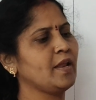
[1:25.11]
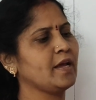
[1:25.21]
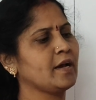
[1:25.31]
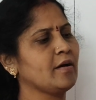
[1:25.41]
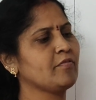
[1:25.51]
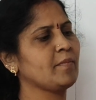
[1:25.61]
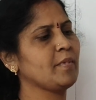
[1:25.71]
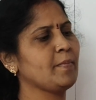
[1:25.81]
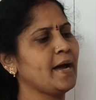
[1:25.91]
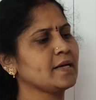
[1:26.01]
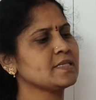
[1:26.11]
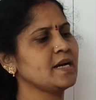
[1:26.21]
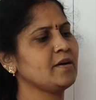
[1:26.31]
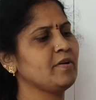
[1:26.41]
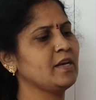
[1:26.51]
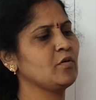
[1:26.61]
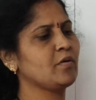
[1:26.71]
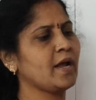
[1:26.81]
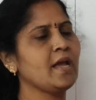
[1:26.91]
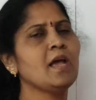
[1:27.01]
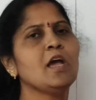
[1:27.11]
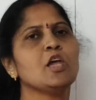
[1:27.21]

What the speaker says: Like from the back side, when you try,